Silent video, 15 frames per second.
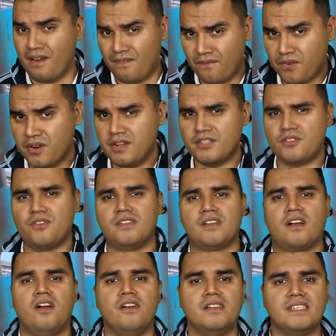First, on
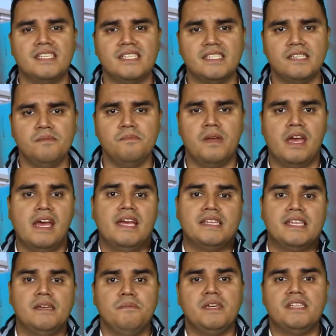the card system,
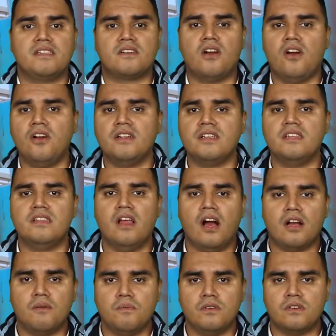they made the card
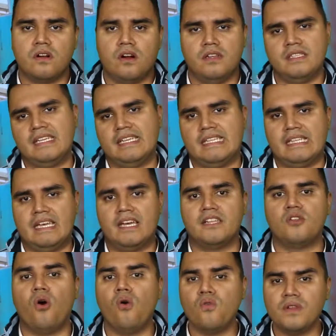unlockable content
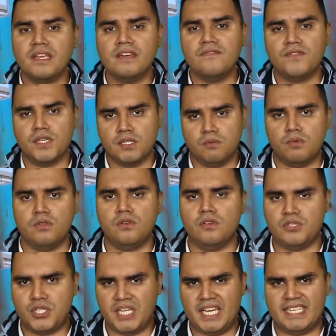and only available
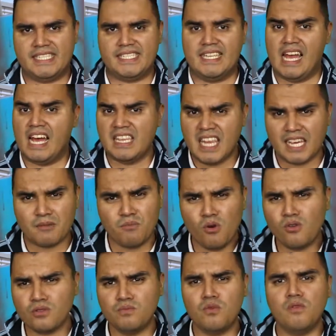on chests, unlike
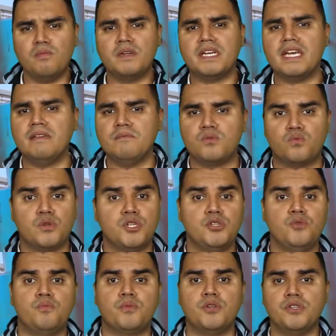most mobile games where
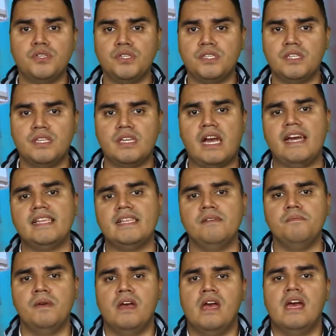you purchase the
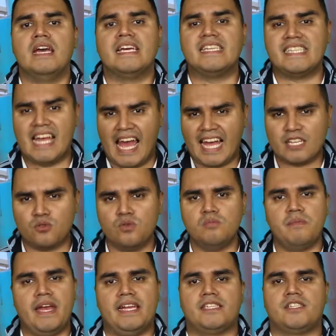item in the actual
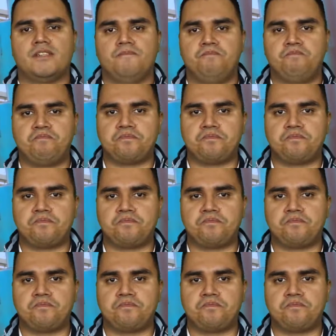match.